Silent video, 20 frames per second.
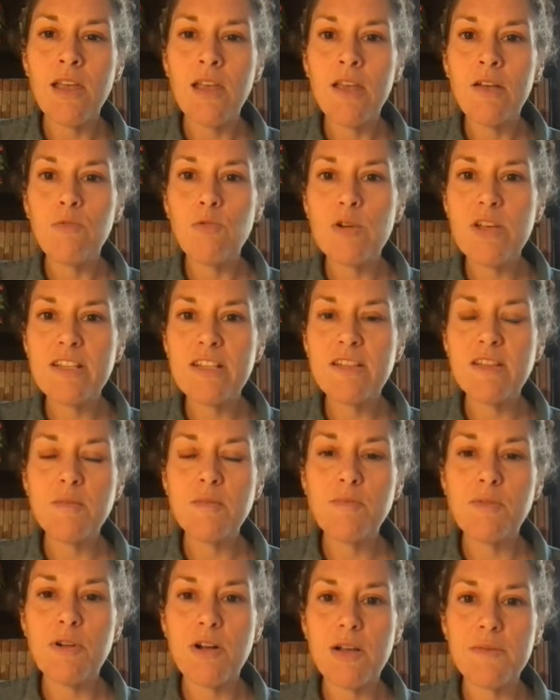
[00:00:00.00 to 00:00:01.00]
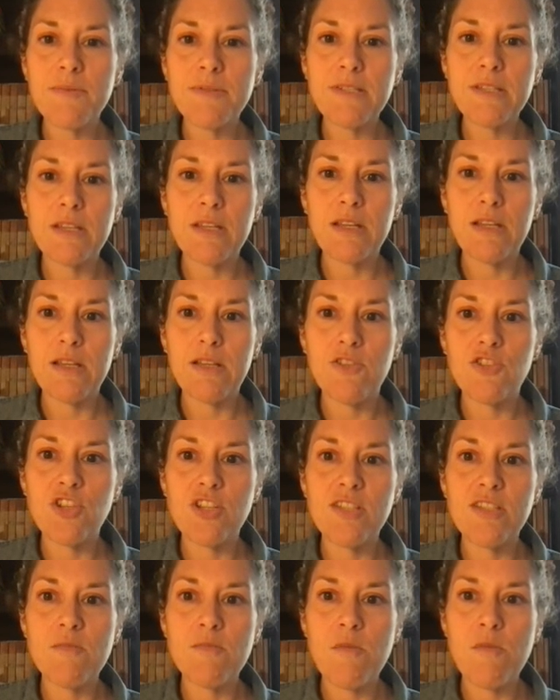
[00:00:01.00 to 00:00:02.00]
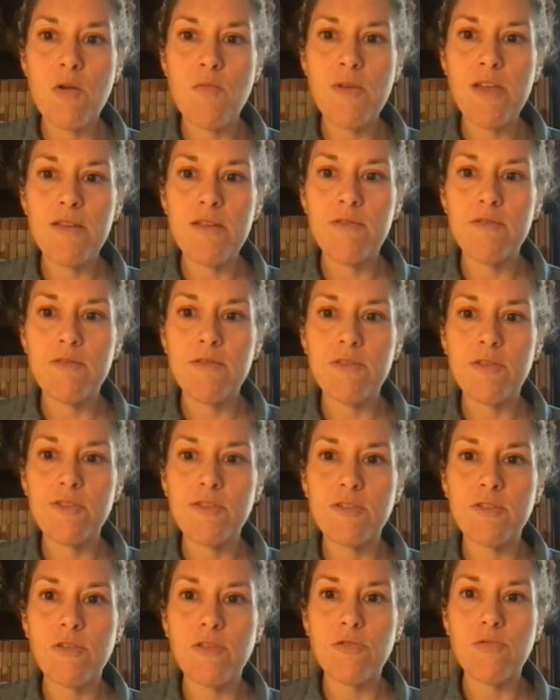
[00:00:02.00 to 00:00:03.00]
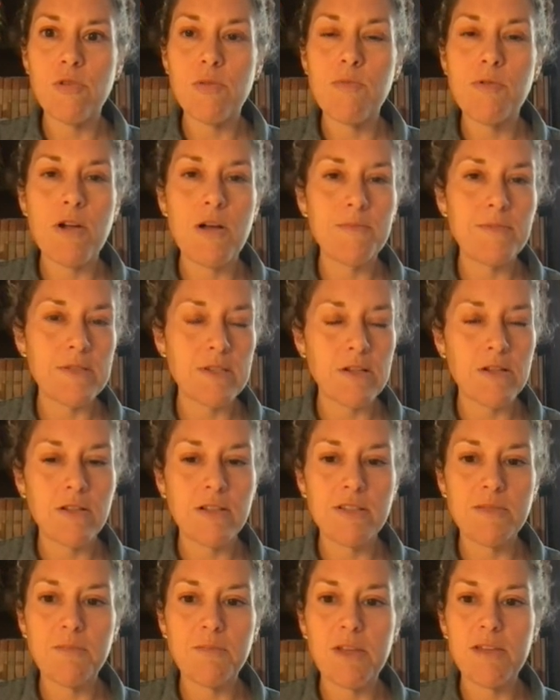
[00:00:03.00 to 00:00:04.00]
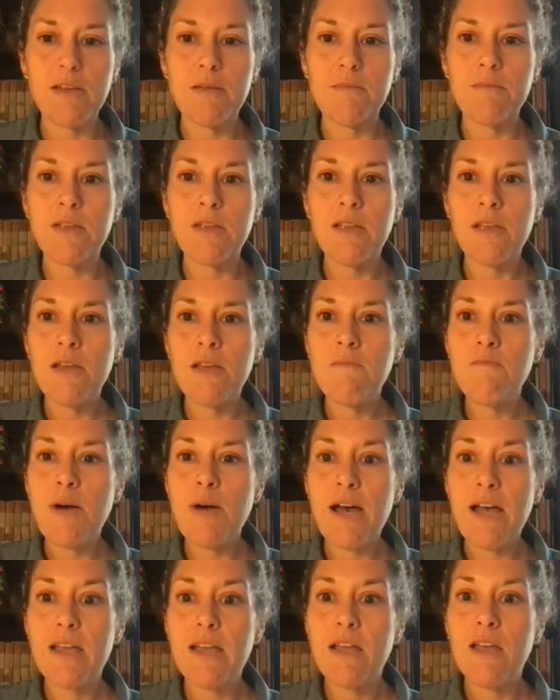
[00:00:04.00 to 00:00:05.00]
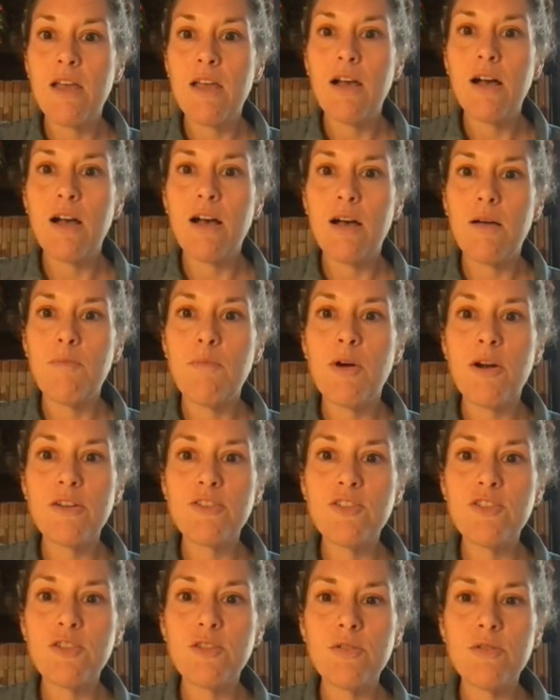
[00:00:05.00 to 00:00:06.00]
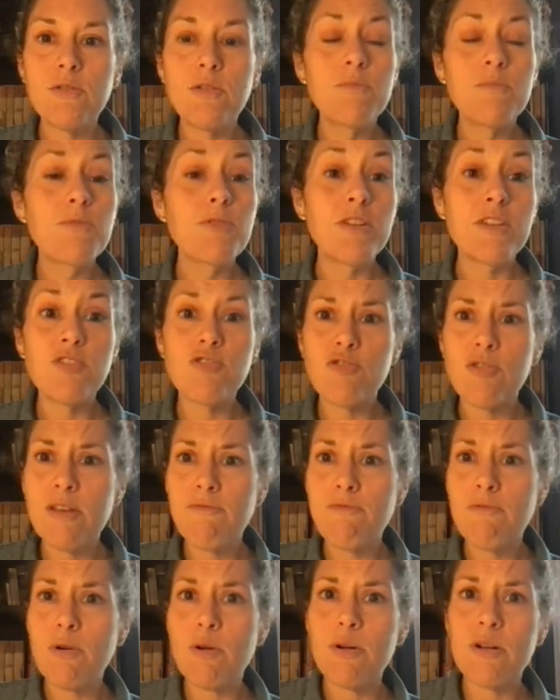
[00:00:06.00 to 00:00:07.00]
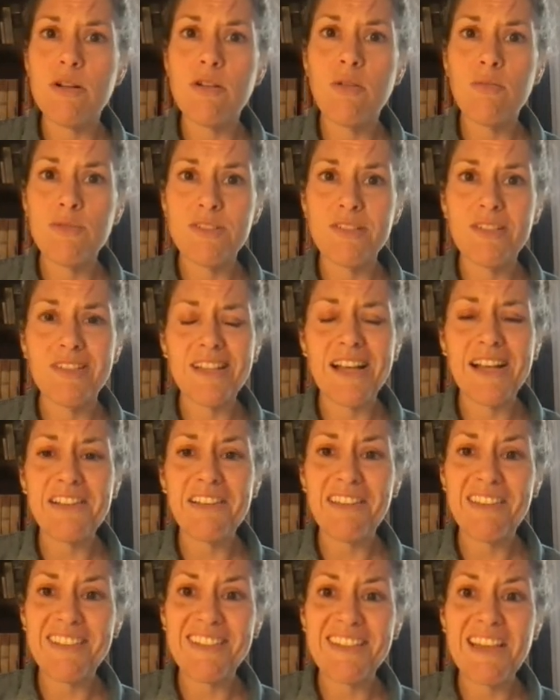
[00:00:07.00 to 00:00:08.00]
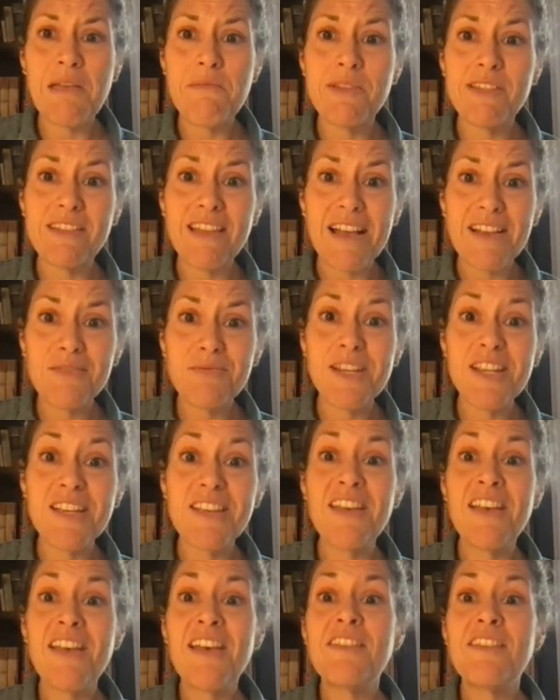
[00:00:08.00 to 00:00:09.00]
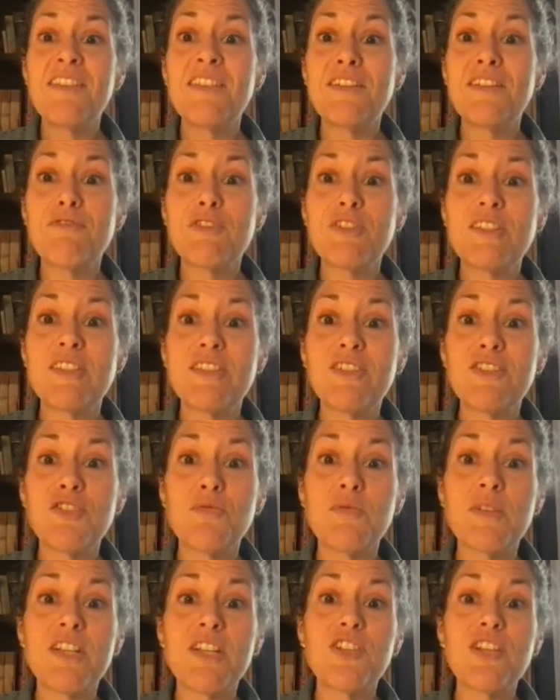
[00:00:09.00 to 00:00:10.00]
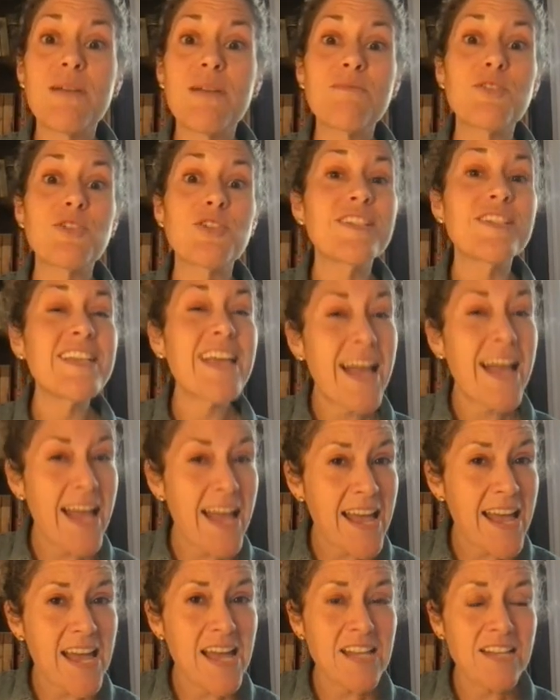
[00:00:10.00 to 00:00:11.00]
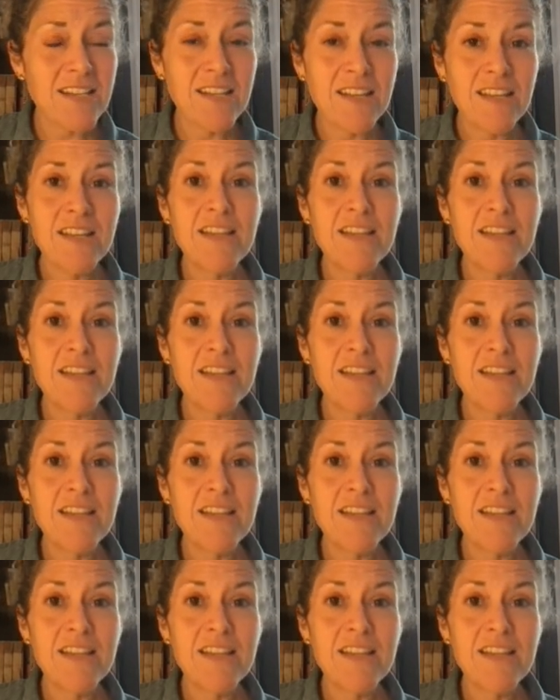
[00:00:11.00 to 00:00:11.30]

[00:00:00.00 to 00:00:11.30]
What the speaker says: We'll get to the prompts in just a moment. Those are the 3 prompts, and I'll explain them. But part 2, pretty straightforward, almost exactly the same as last week. The difference is you're reading chapter 10.